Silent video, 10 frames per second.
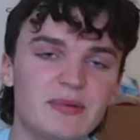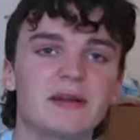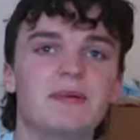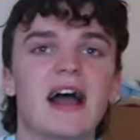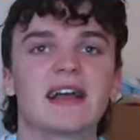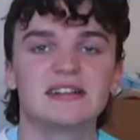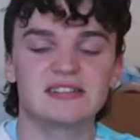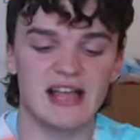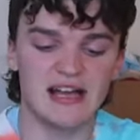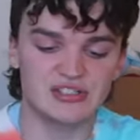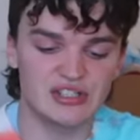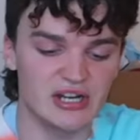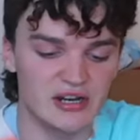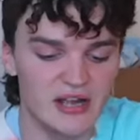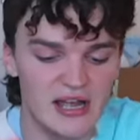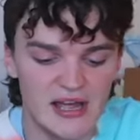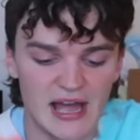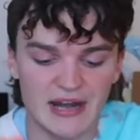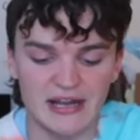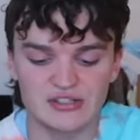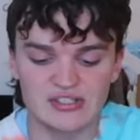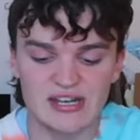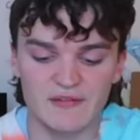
big package last year and I just